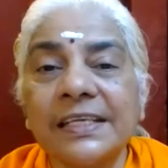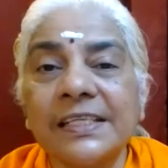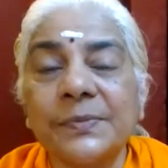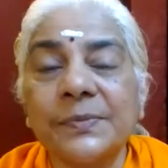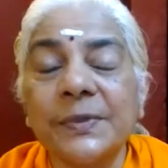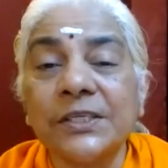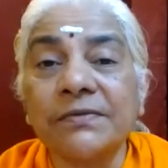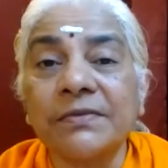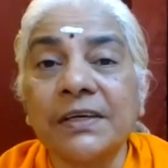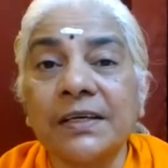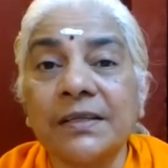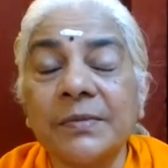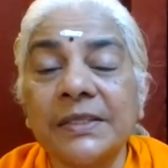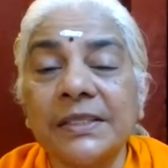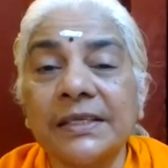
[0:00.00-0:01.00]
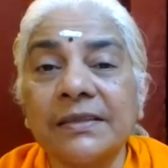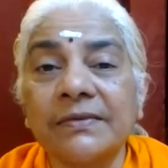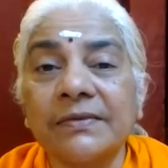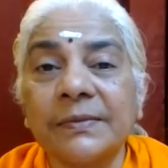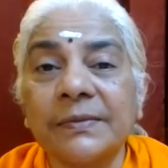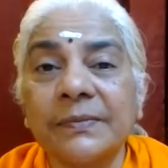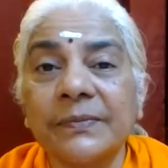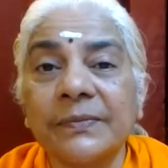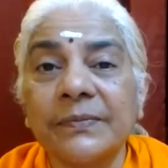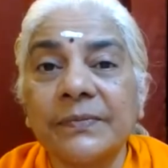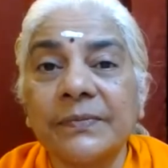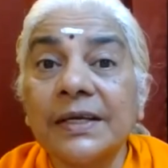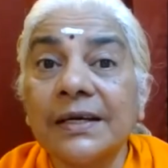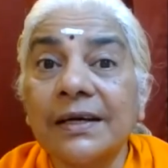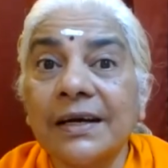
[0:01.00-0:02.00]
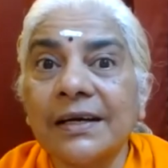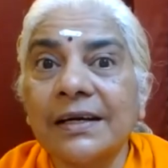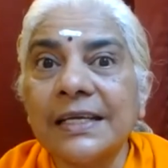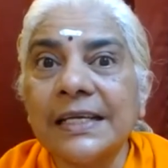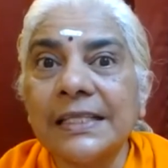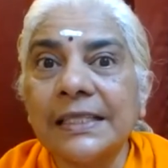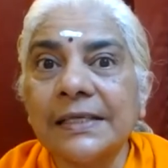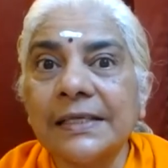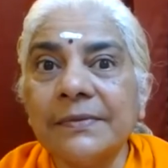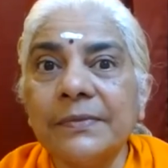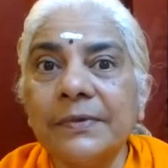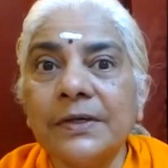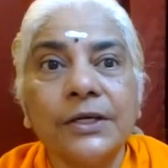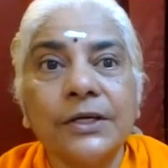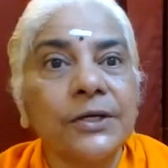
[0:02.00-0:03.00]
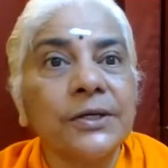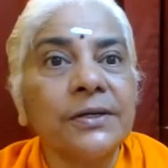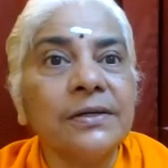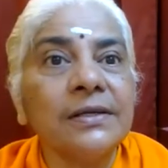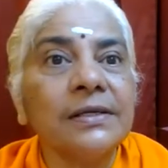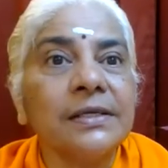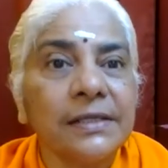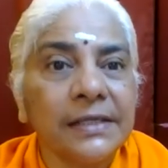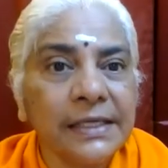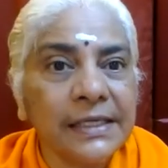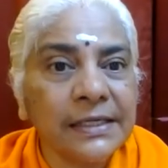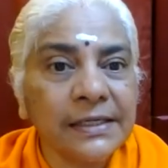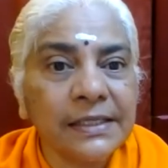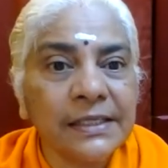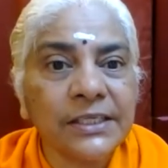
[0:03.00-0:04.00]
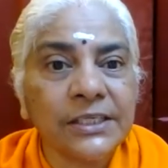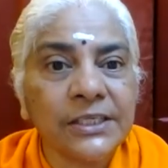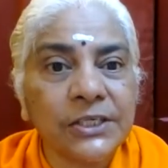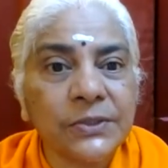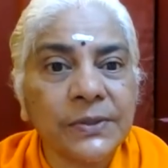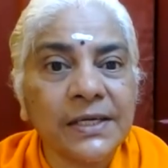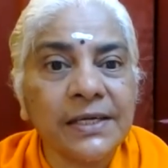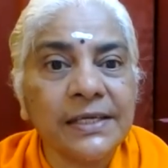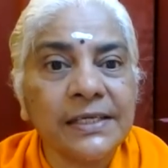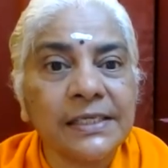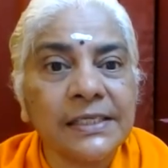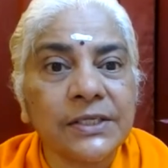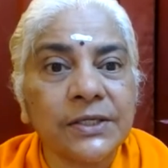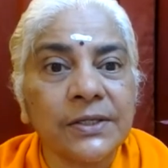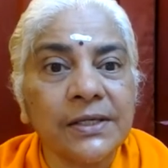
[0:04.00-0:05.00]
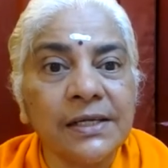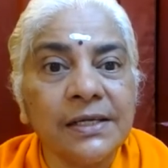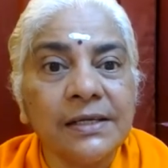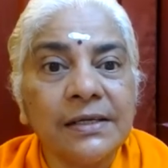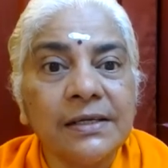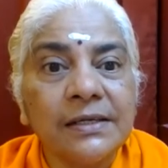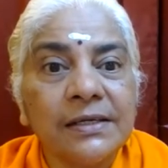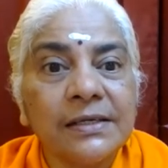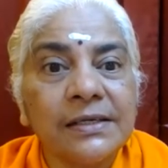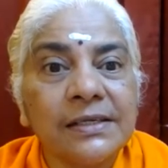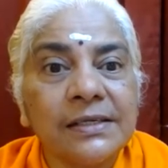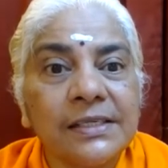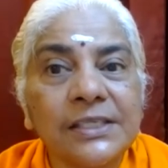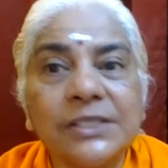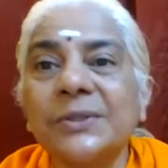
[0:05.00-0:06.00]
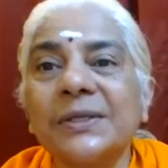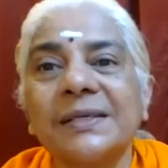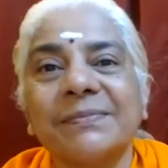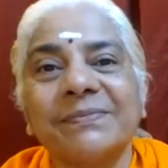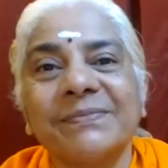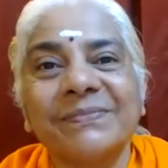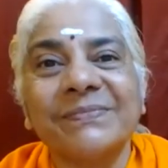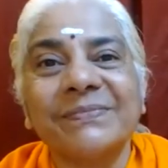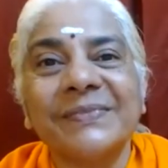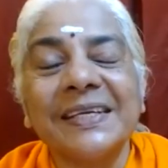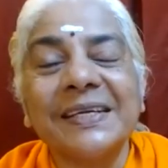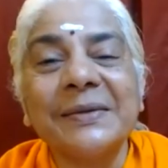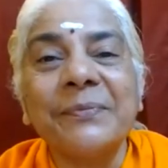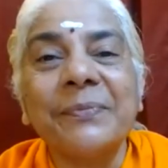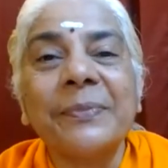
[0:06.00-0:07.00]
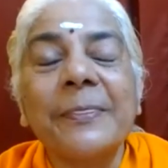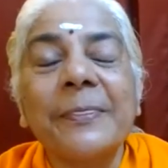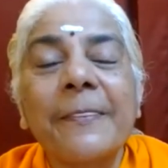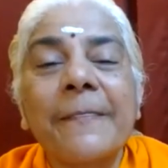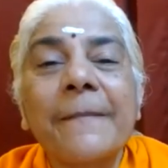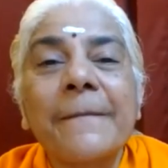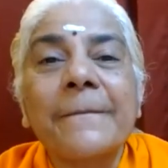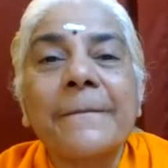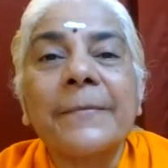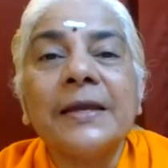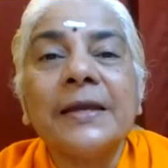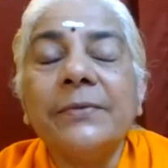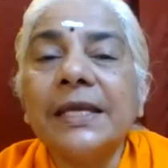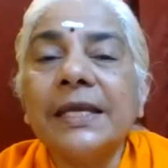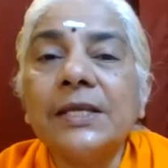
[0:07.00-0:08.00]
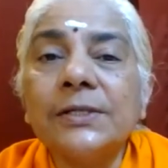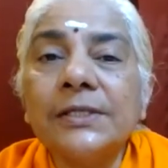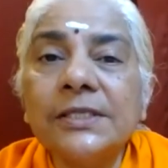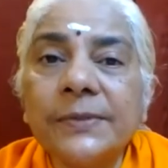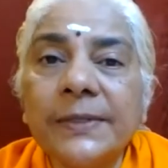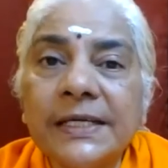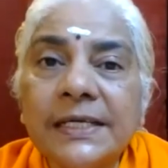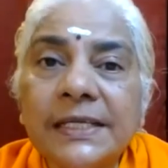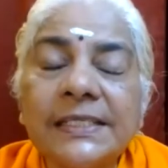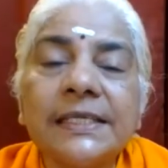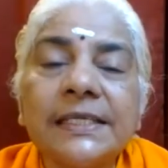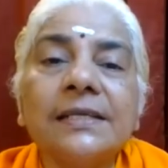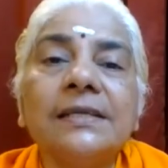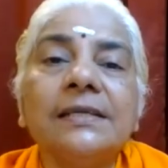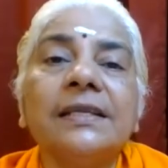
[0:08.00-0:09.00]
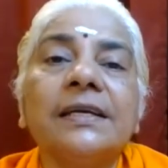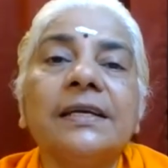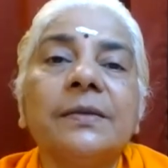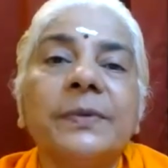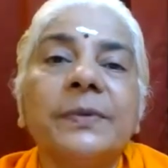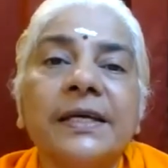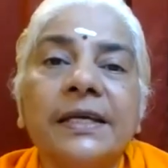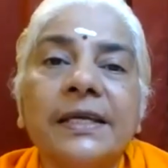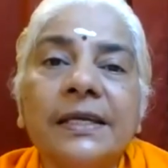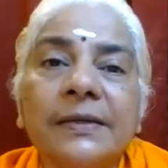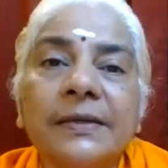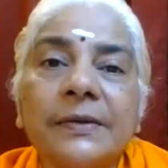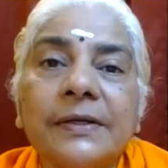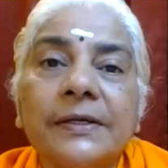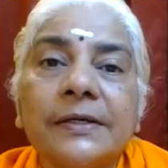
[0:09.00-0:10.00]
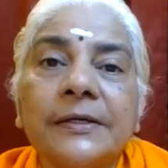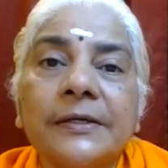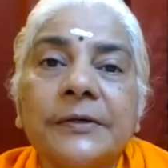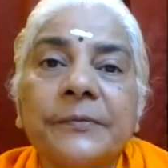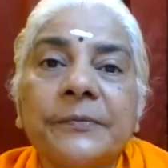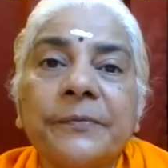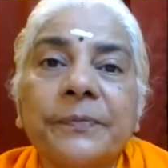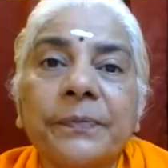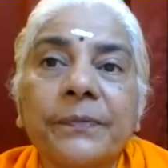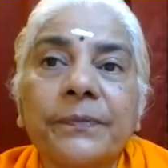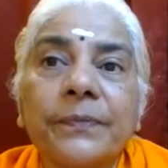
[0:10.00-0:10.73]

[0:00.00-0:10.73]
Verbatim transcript: aspect of Atma Tattvam. Anandam, or uh, here in this shloka, it is called uh, sukha. Yeah. We can also understand that by um,